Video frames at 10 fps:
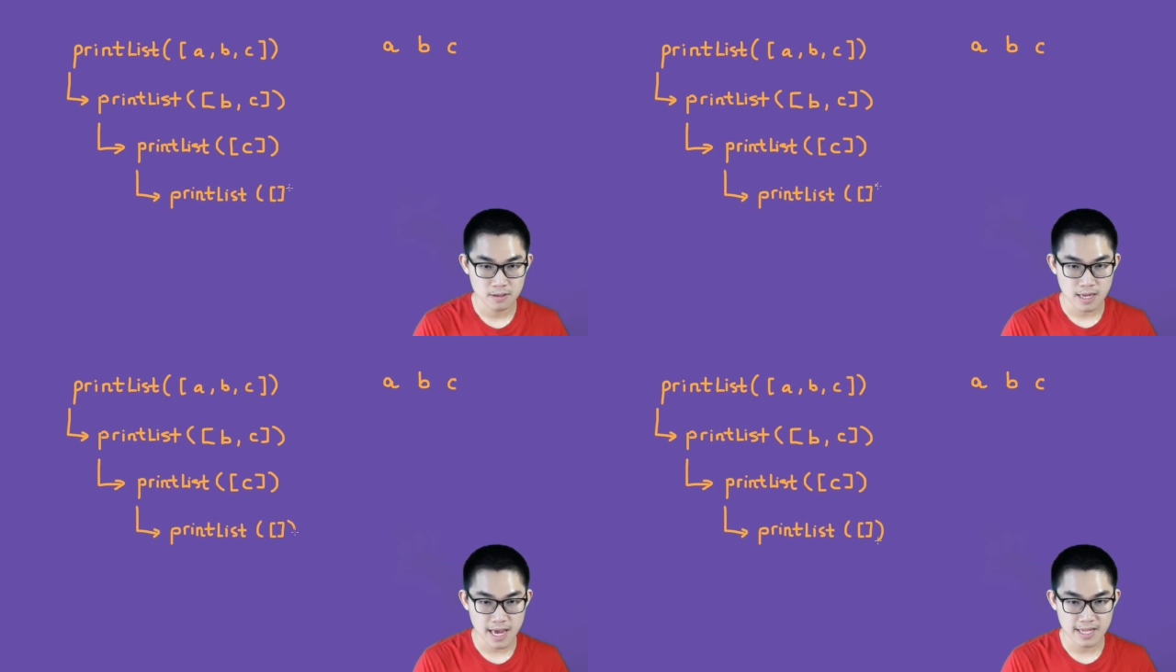
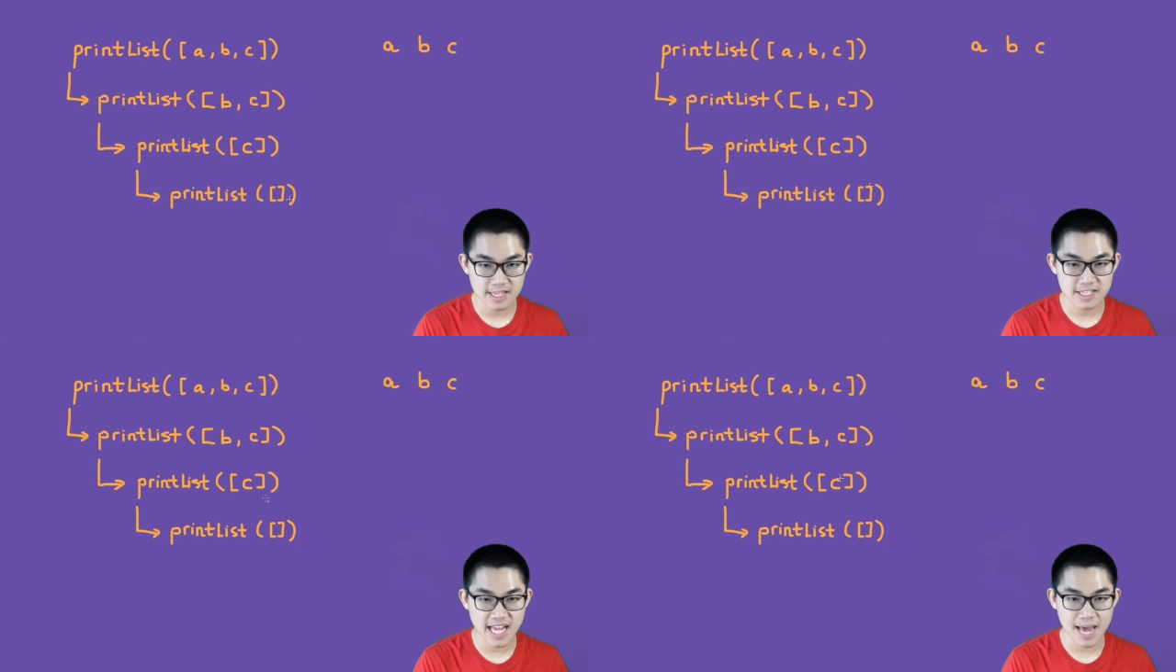And
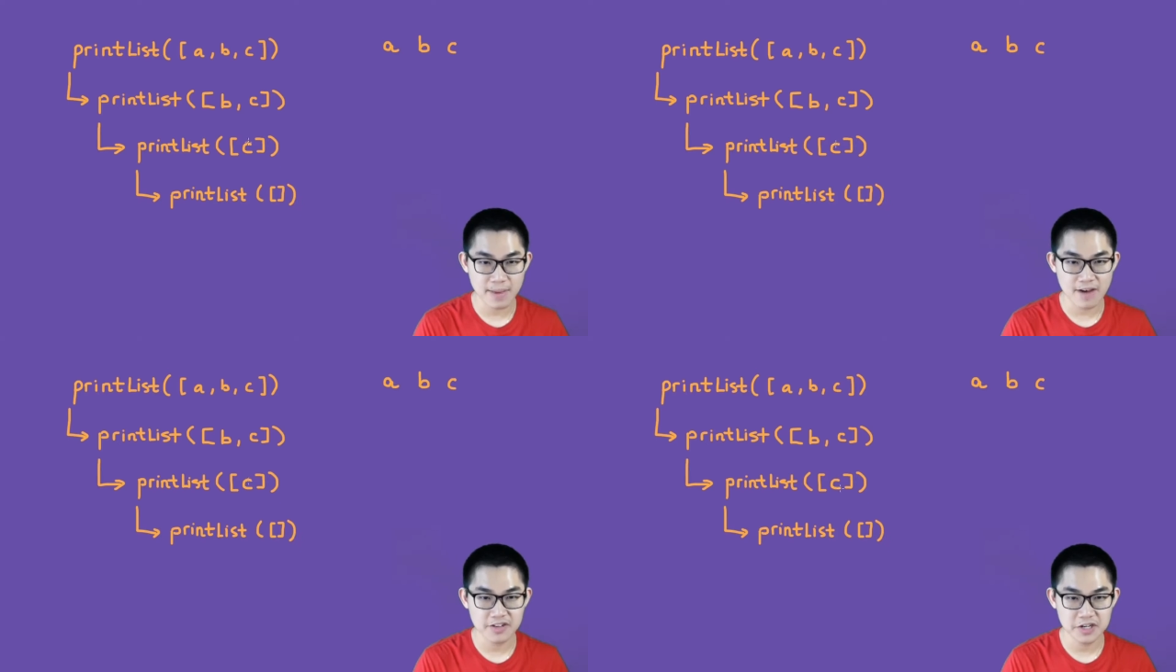this
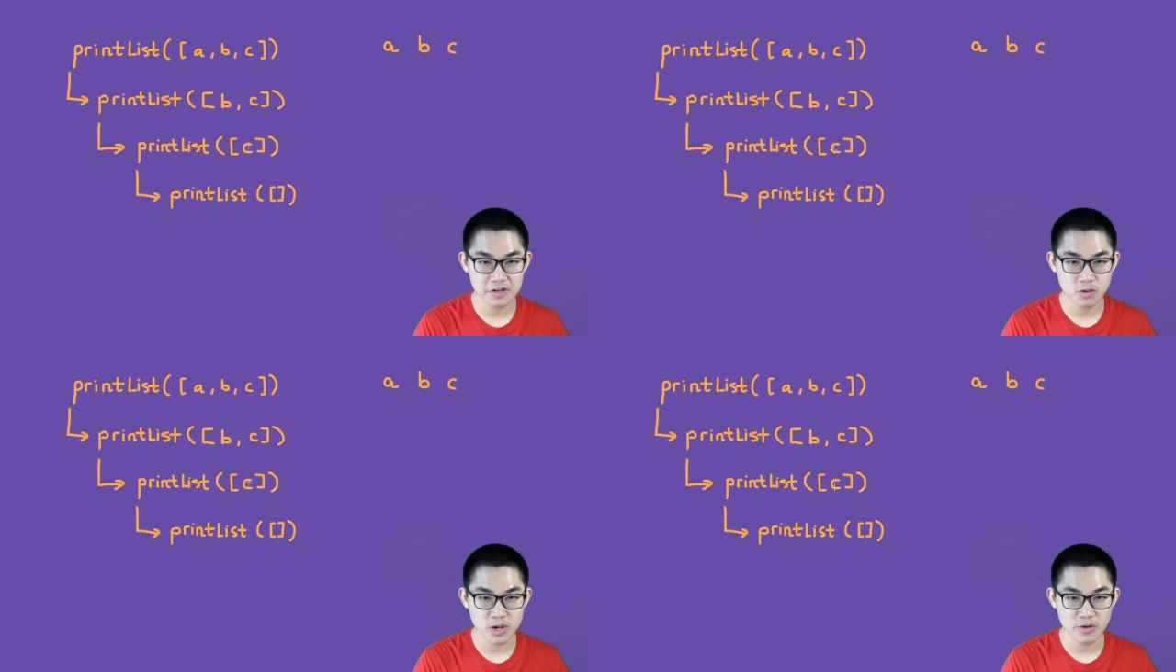time,
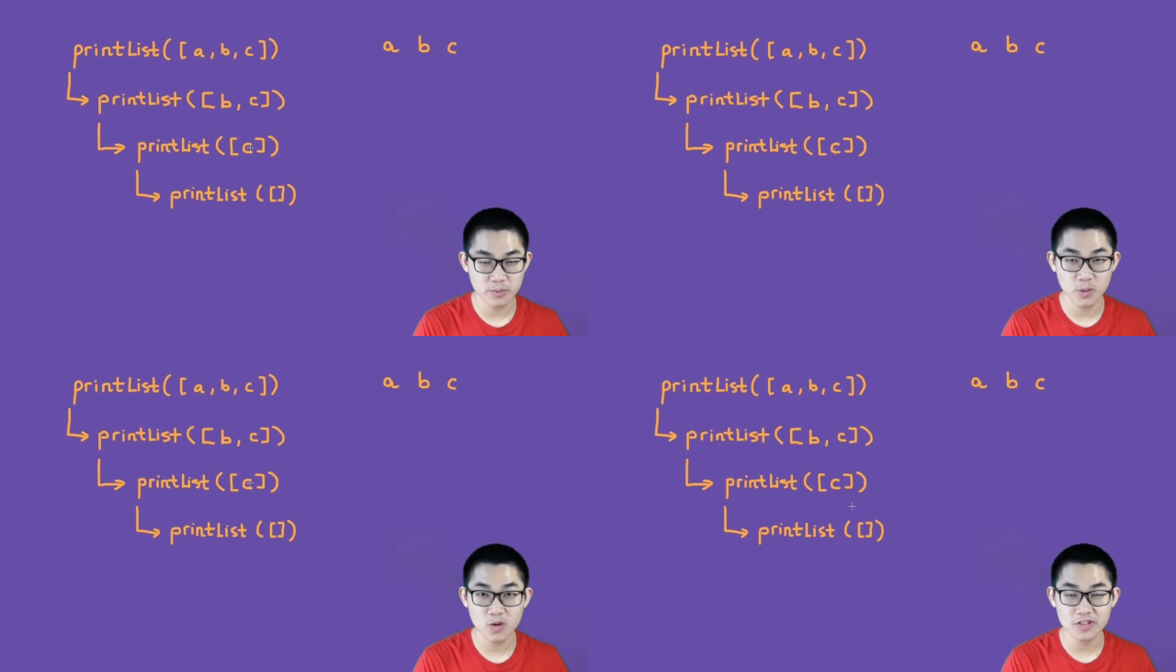after we
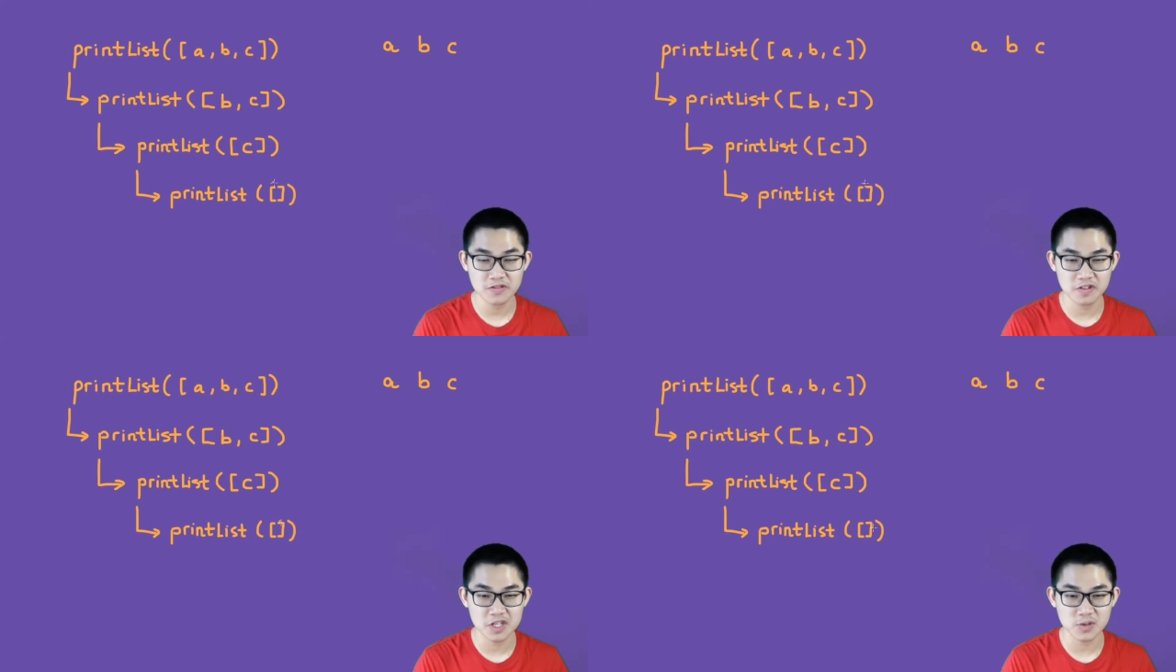remove
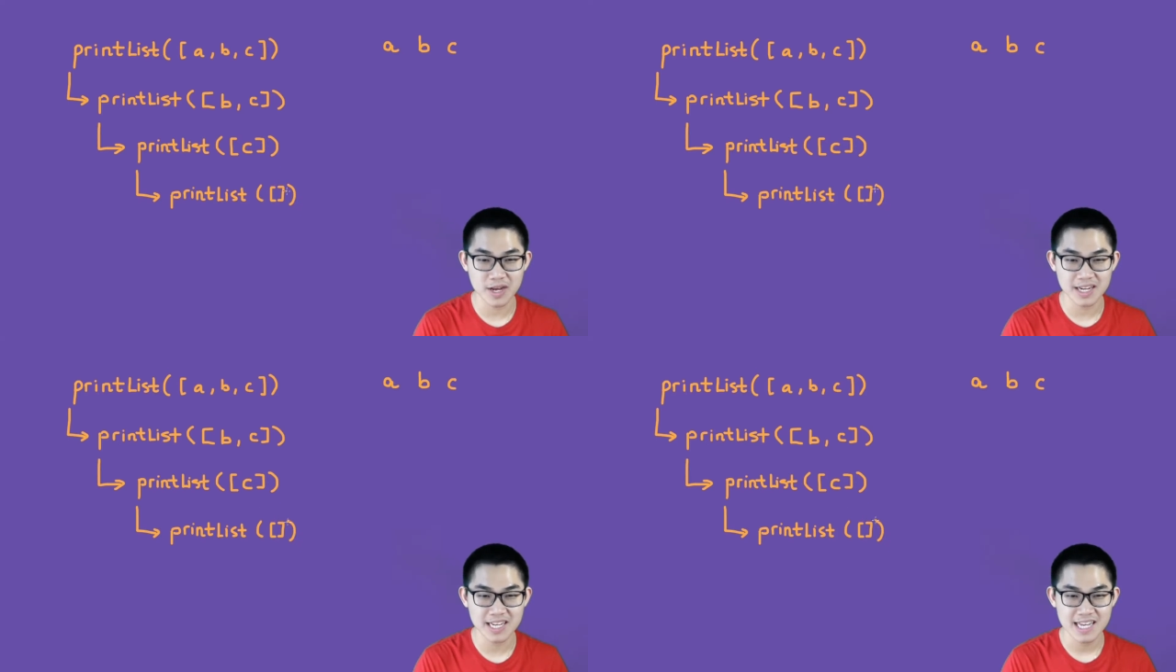the first
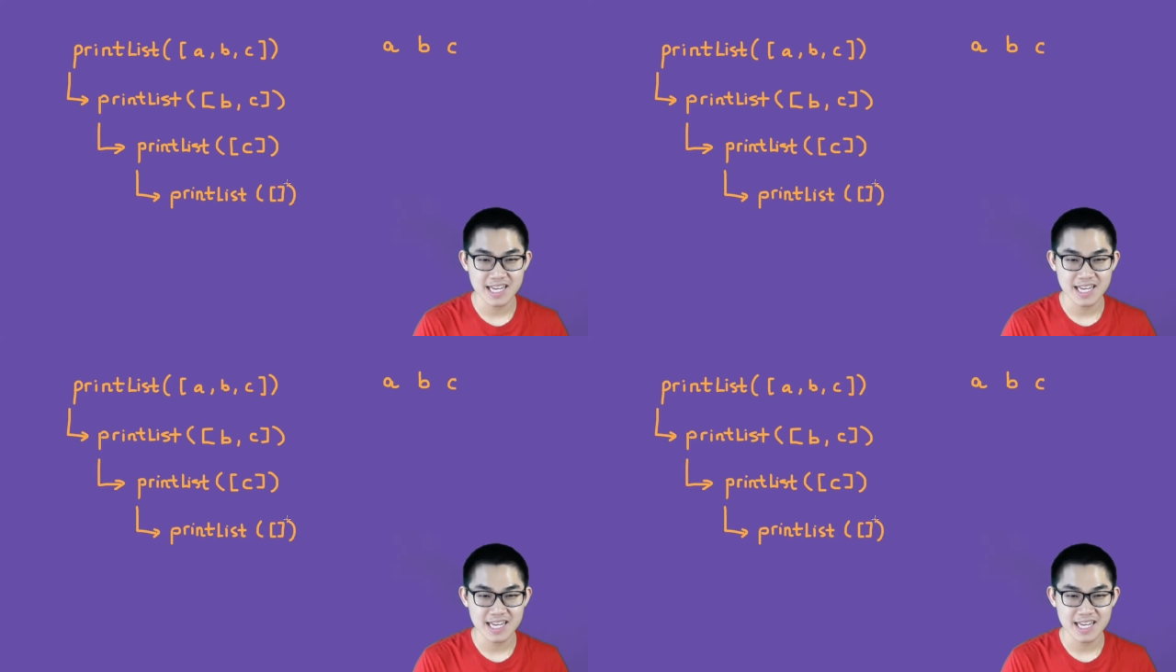one,